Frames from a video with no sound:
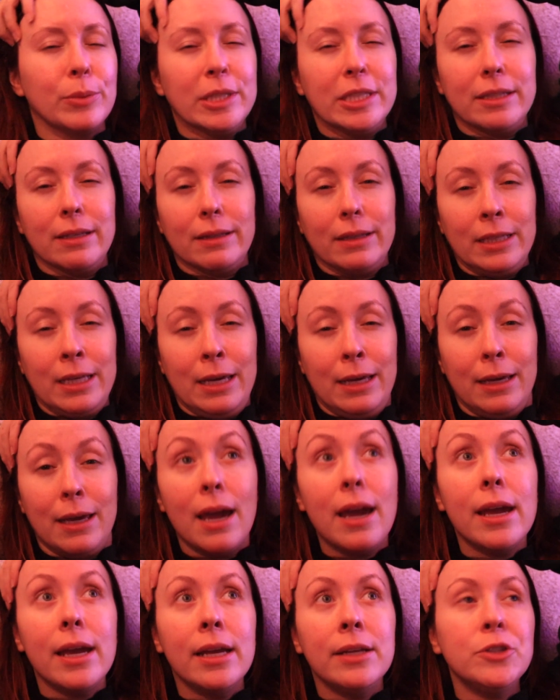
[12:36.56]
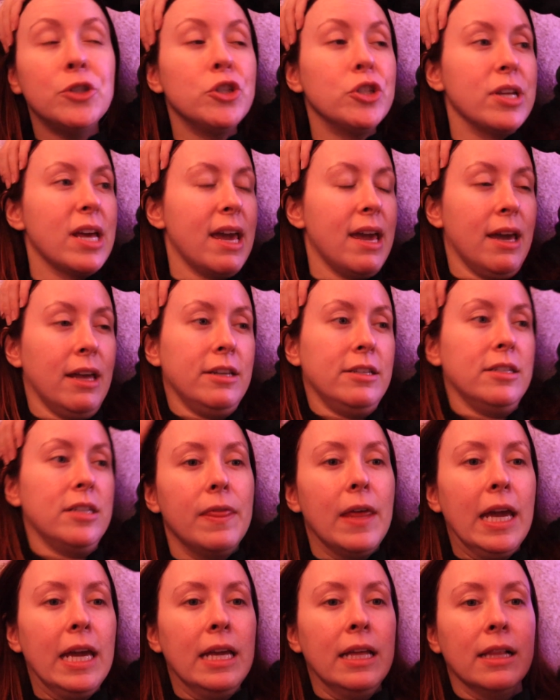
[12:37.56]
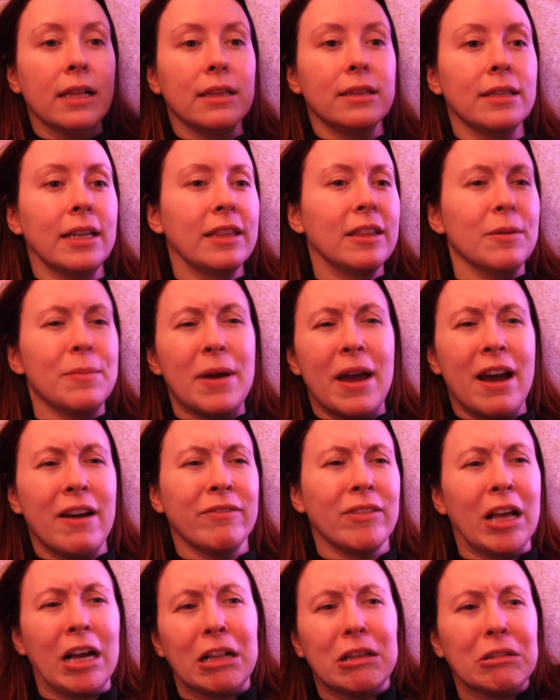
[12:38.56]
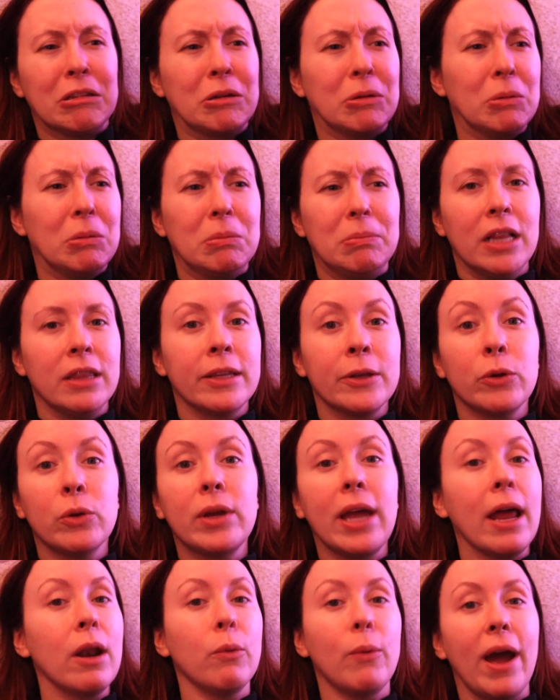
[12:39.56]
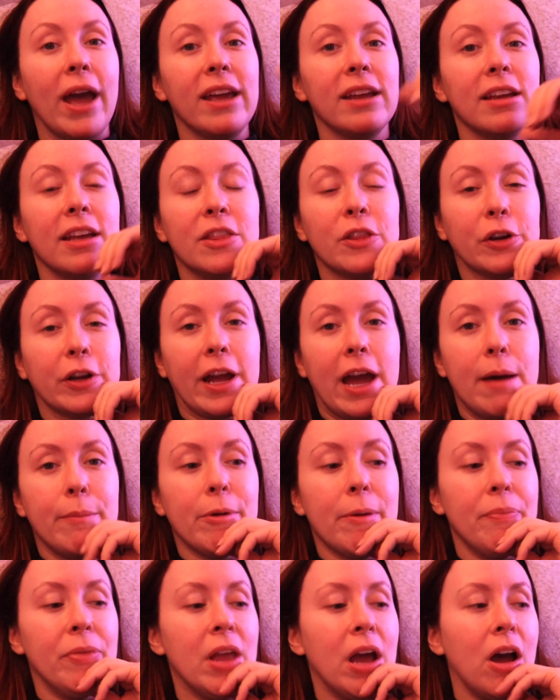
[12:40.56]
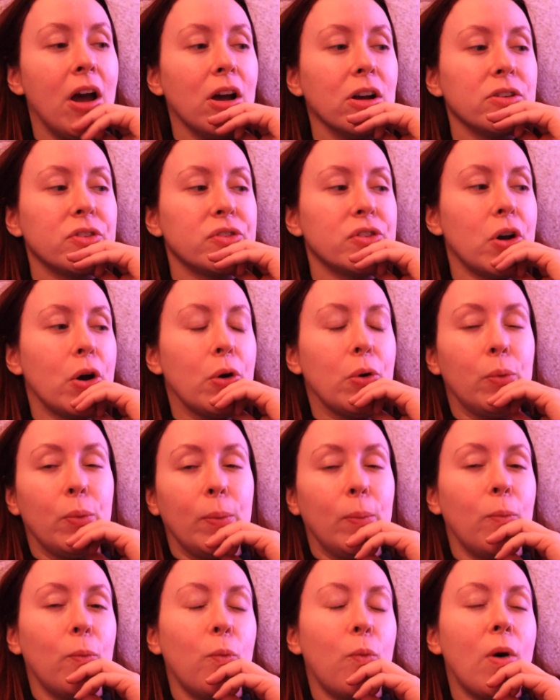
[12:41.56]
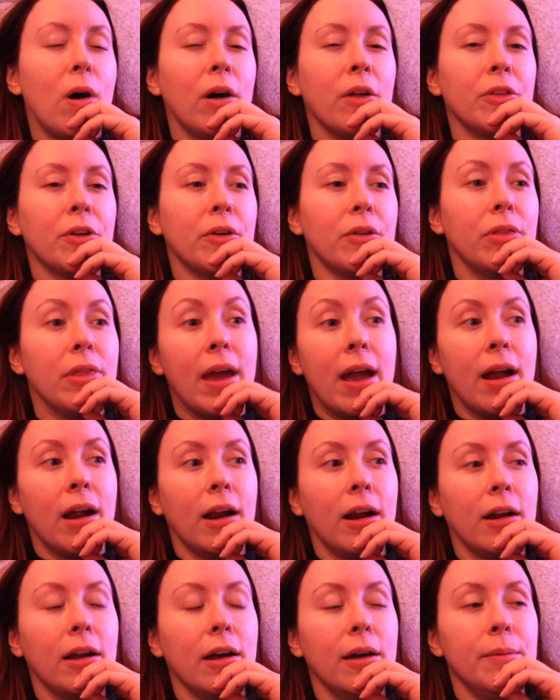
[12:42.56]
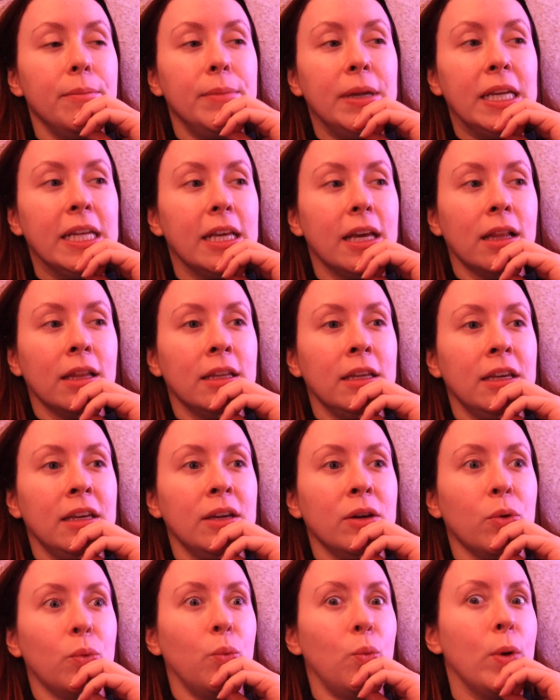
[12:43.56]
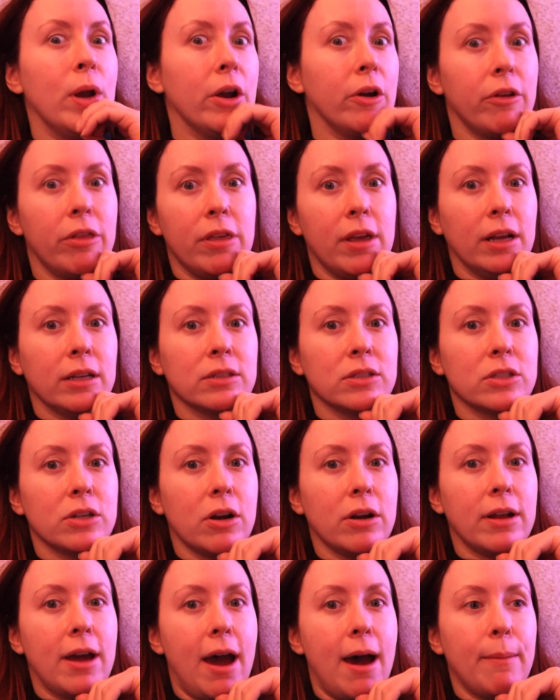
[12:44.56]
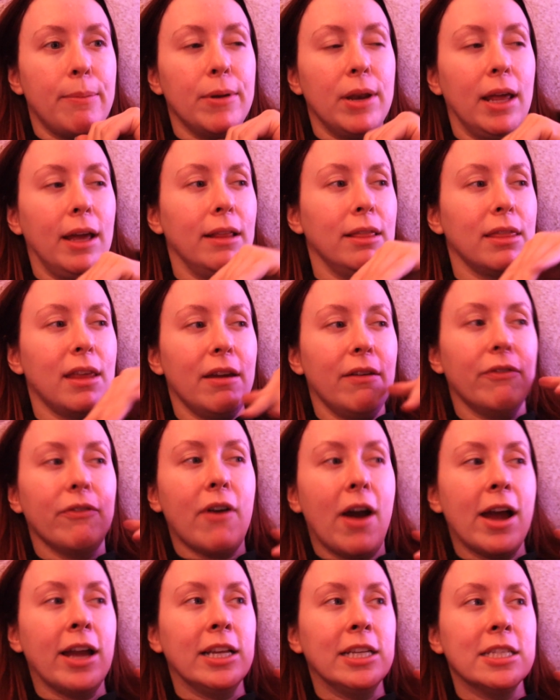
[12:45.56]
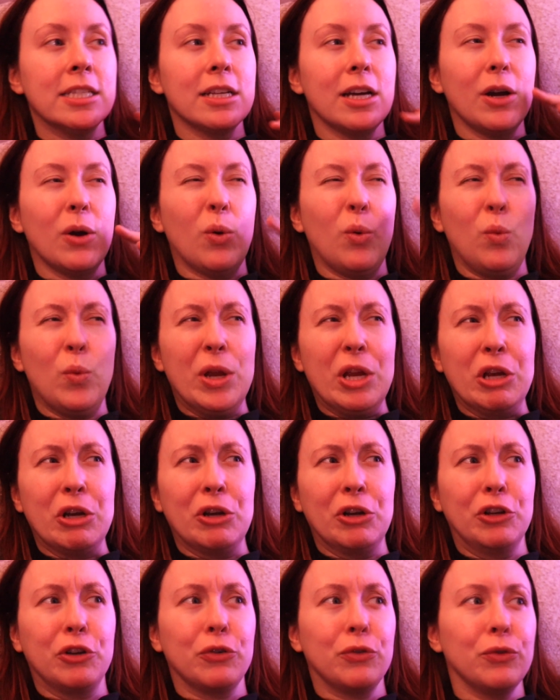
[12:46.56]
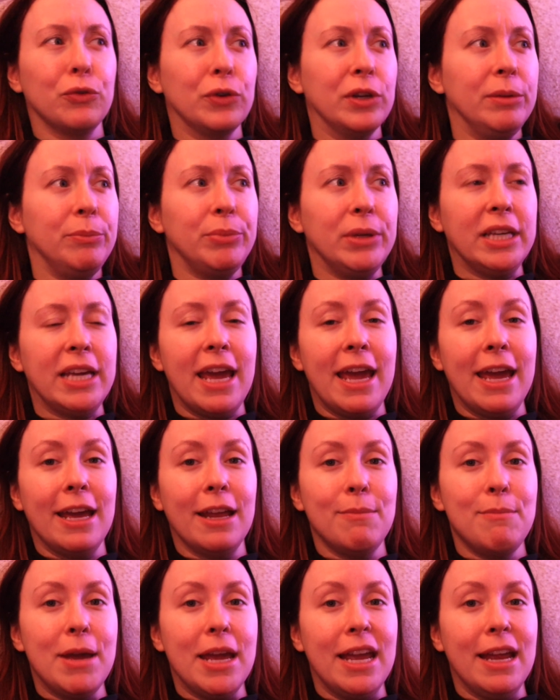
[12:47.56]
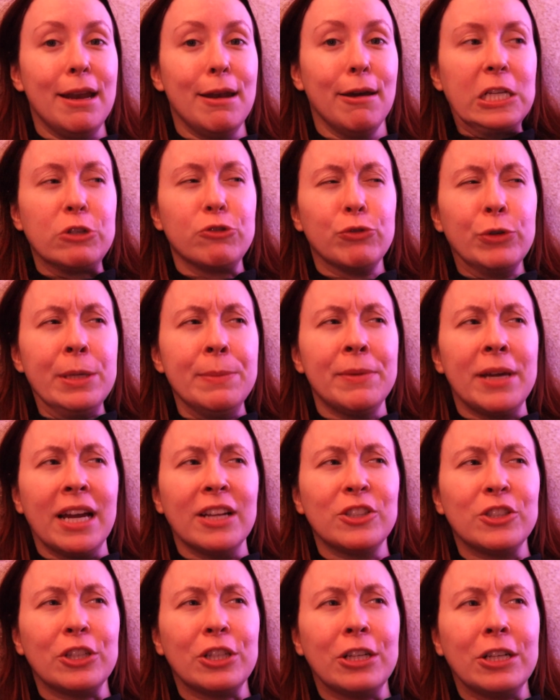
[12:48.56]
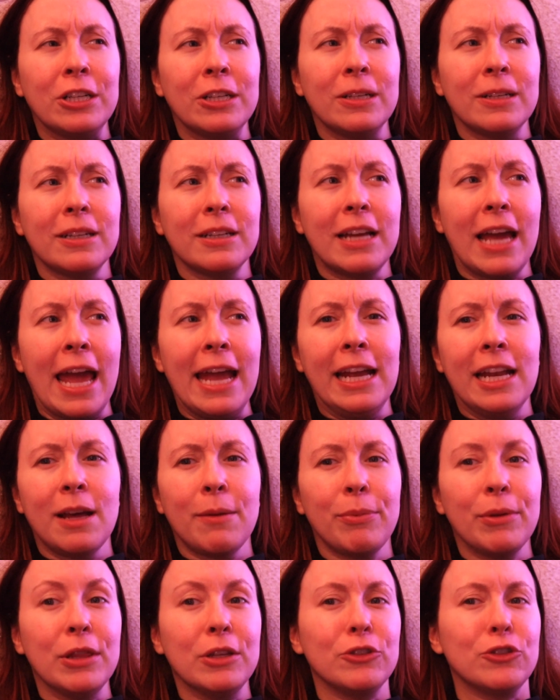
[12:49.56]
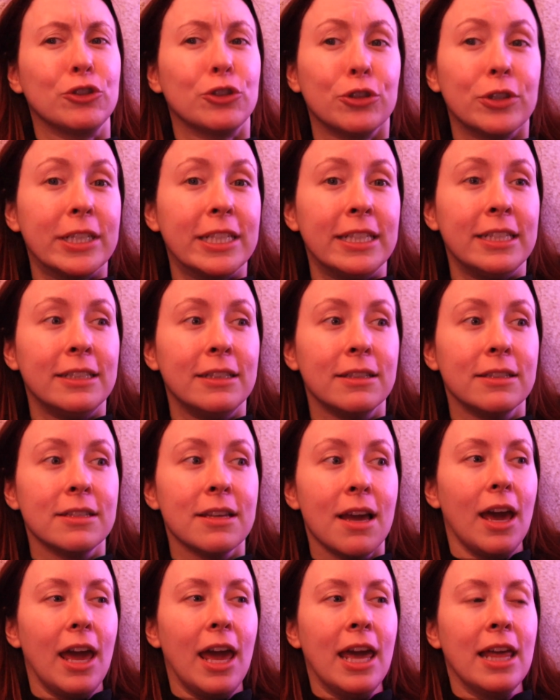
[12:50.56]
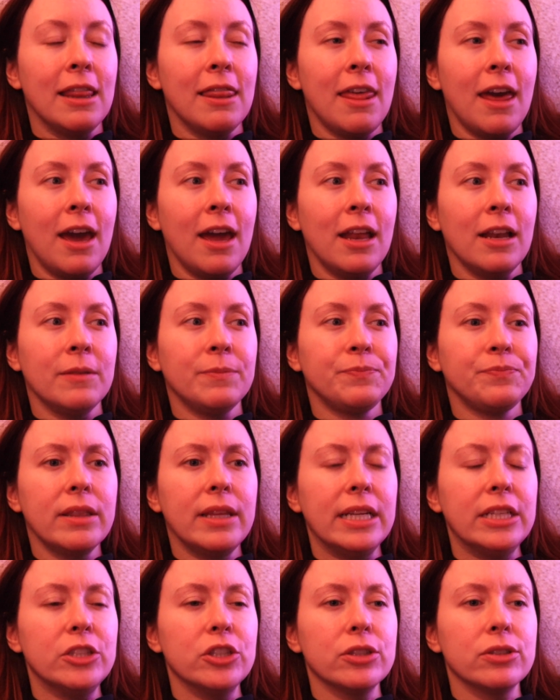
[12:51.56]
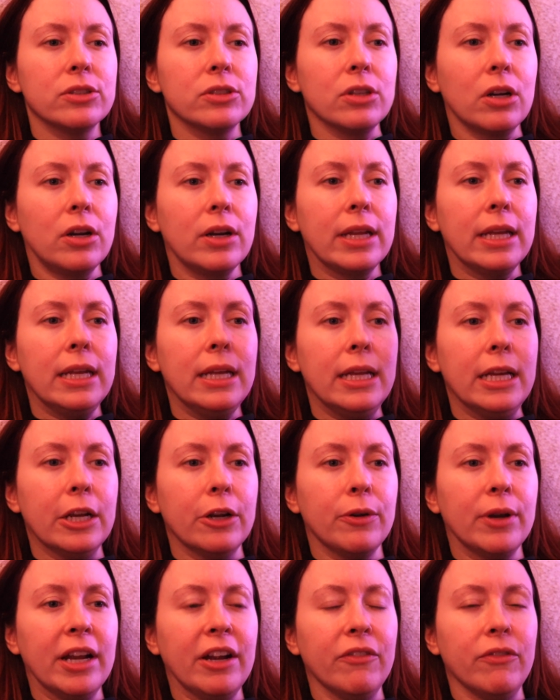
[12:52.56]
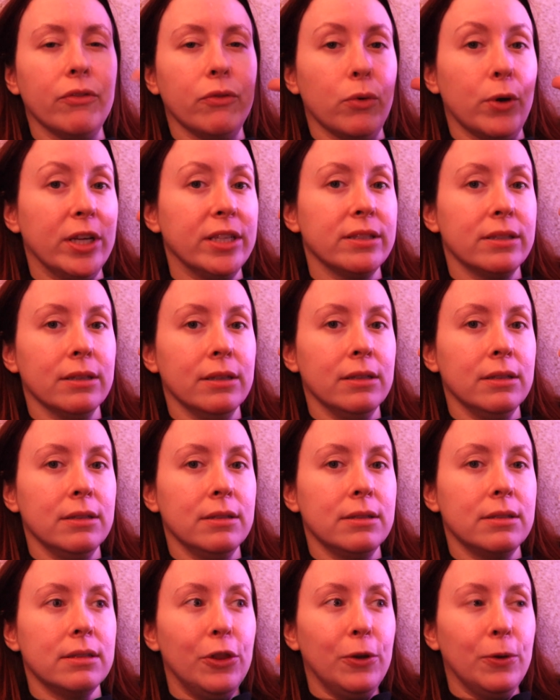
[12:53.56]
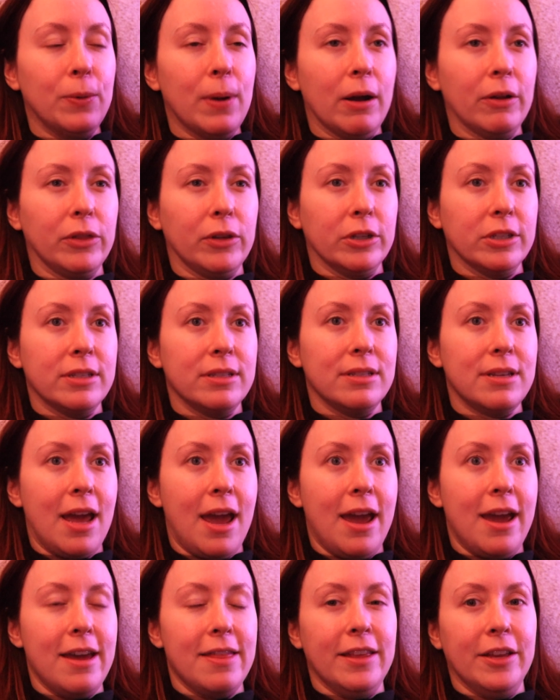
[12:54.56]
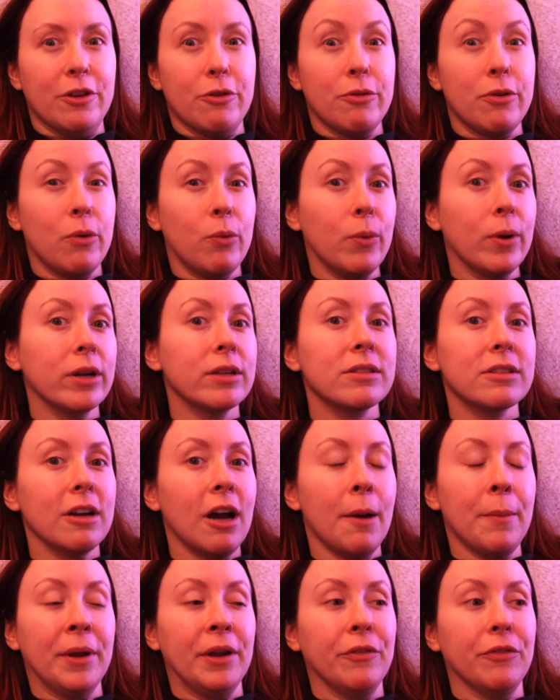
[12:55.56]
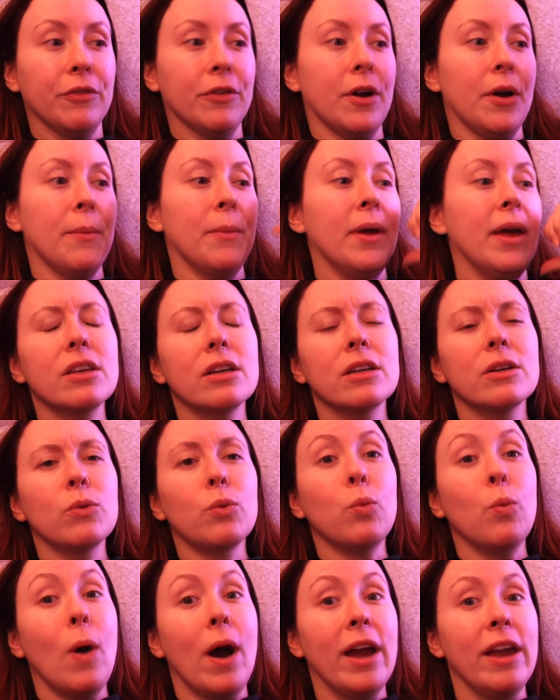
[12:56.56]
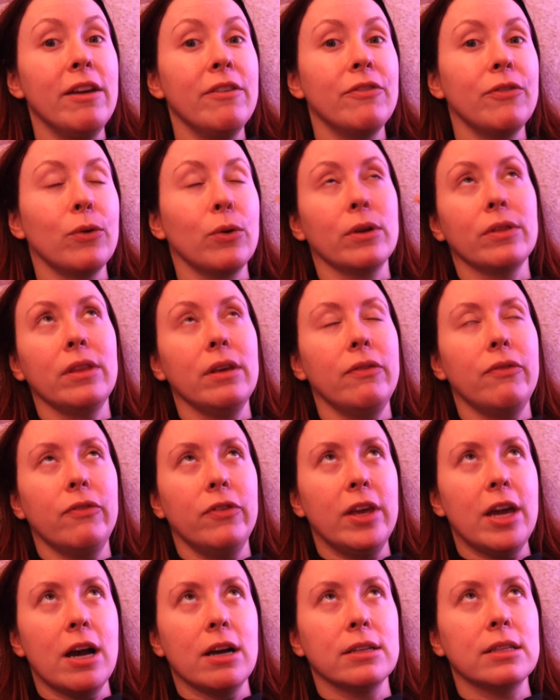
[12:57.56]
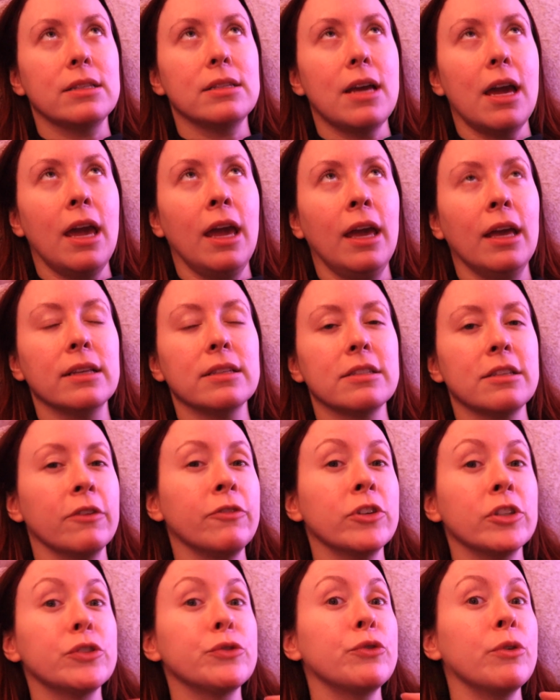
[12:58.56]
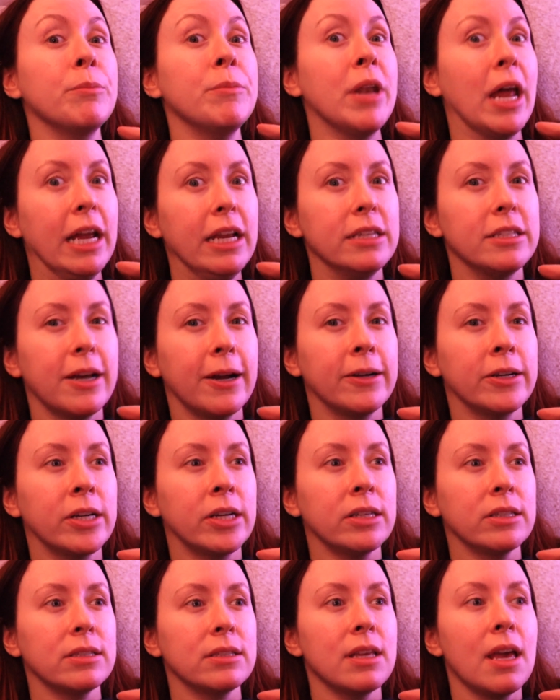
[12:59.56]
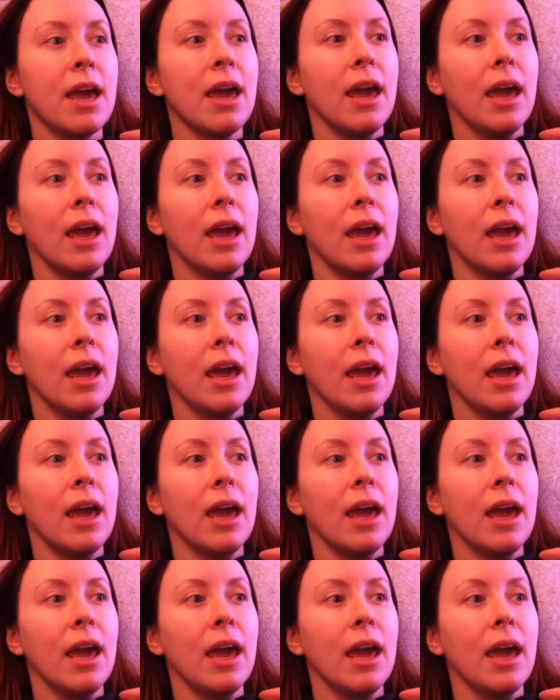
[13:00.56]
recently engaged, and they let them have like a little getaway in their cabin. So while they're there, immediately weird things start happening. They find a weird, creepy handmade dream catcher hanging up in the trees, and then they just start hearing voices throughout their stay, and they don't know where it's coming from. The wife or the fiance suffers from night terrors